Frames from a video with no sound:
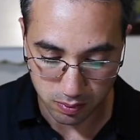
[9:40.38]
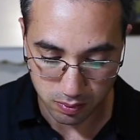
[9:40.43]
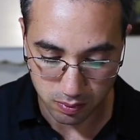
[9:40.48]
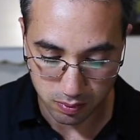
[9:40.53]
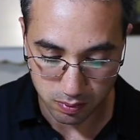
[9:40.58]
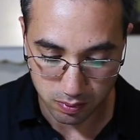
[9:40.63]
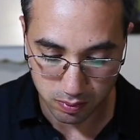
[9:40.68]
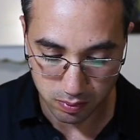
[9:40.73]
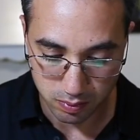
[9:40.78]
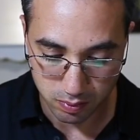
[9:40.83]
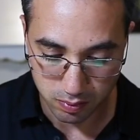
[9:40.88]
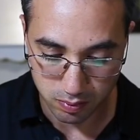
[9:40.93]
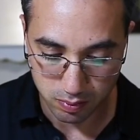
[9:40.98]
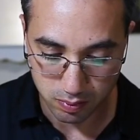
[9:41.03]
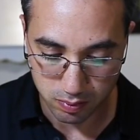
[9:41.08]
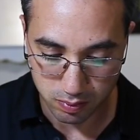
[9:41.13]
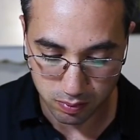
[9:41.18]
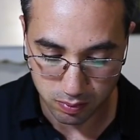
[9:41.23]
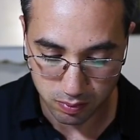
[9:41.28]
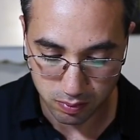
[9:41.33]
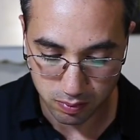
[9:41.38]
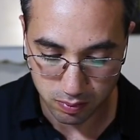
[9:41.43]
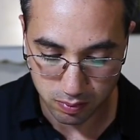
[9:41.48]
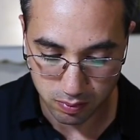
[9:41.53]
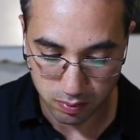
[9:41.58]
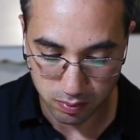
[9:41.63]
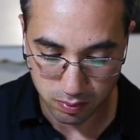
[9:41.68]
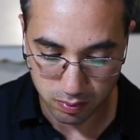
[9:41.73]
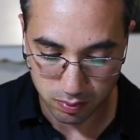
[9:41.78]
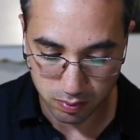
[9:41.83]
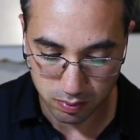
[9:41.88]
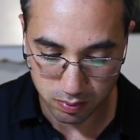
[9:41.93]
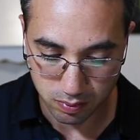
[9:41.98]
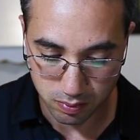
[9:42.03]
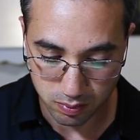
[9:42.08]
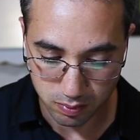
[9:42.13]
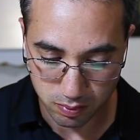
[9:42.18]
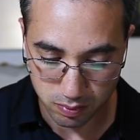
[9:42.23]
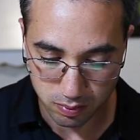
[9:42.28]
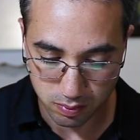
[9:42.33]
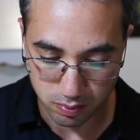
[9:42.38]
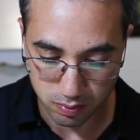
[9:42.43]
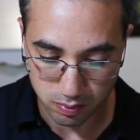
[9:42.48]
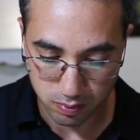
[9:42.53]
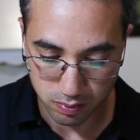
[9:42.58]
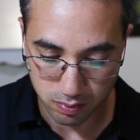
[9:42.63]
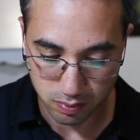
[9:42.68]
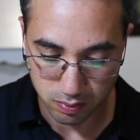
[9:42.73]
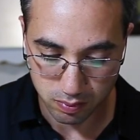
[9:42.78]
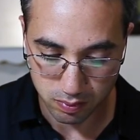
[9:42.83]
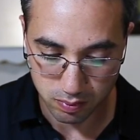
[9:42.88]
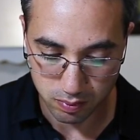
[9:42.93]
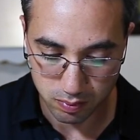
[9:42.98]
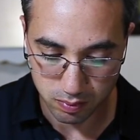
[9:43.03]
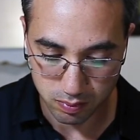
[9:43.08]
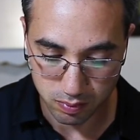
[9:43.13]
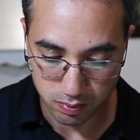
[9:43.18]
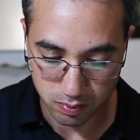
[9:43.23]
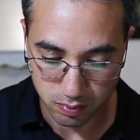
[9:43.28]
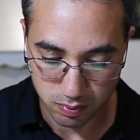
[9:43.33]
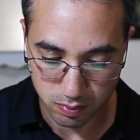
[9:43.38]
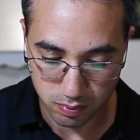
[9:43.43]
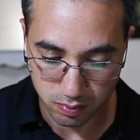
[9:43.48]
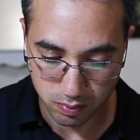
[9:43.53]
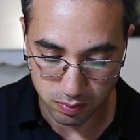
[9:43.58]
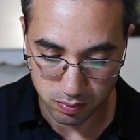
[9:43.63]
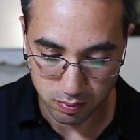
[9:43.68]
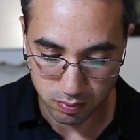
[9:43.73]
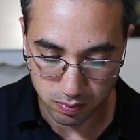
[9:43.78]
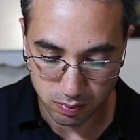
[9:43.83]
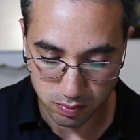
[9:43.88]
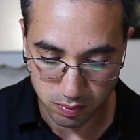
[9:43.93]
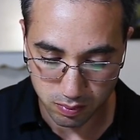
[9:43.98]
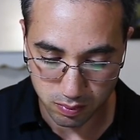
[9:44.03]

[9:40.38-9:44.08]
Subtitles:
No one is speaking in this clip.